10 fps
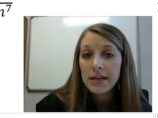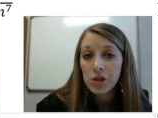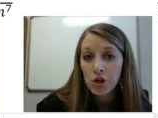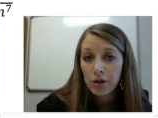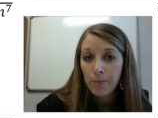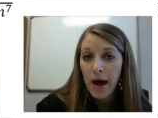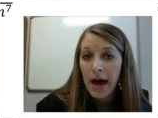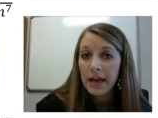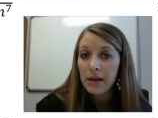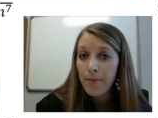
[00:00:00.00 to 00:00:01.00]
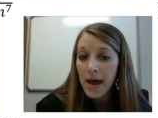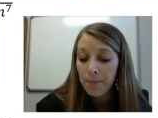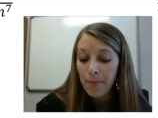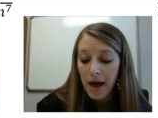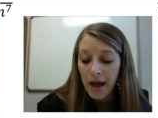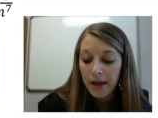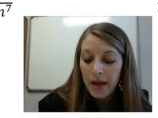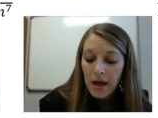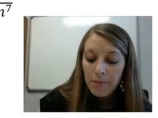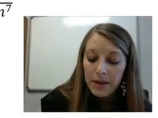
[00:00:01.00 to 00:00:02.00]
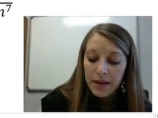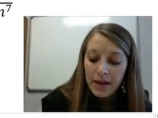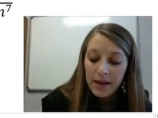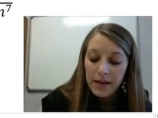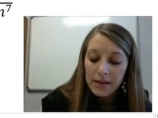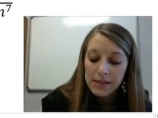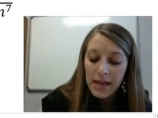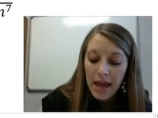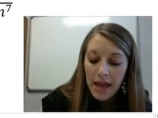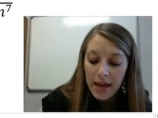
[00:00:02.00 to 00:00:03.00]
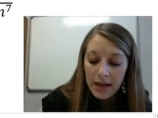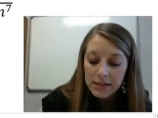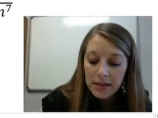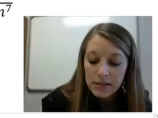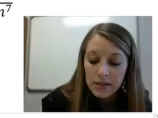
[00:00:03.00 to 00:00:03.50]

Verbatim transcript: as good pie and bad pie because 8